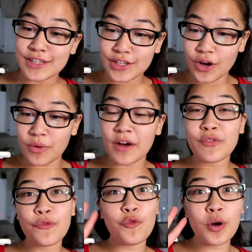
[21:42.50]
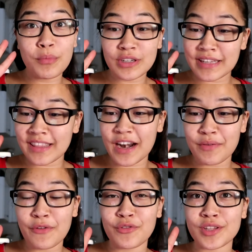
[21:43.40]
So of the 4 books that I
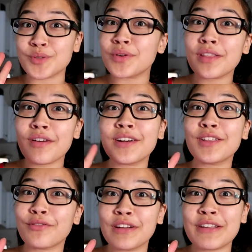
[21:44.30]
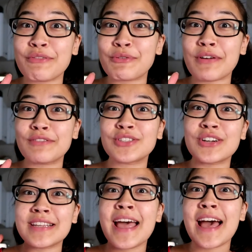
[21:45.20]
read for this readathon, 3 of them were 5
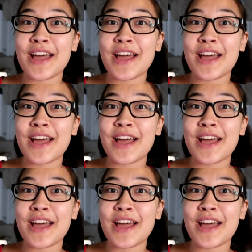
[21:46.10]
stars,